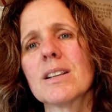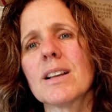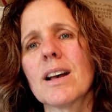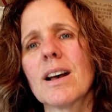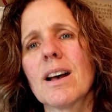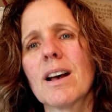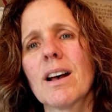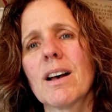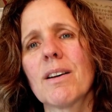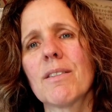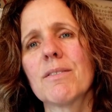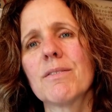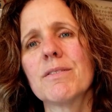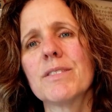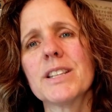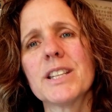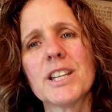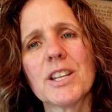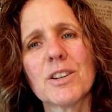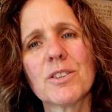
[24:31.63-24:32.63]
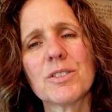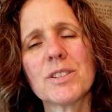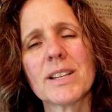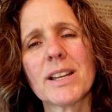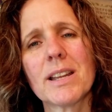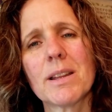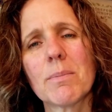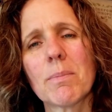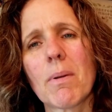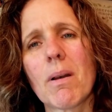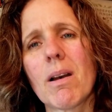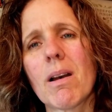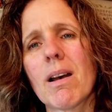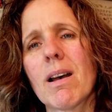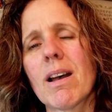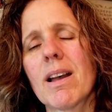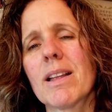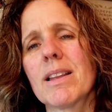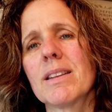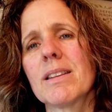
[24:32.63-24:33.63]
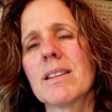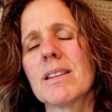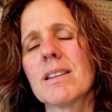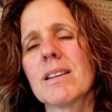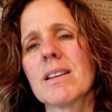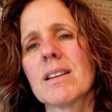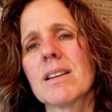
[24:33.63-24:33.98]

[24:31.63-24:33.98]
videotape on,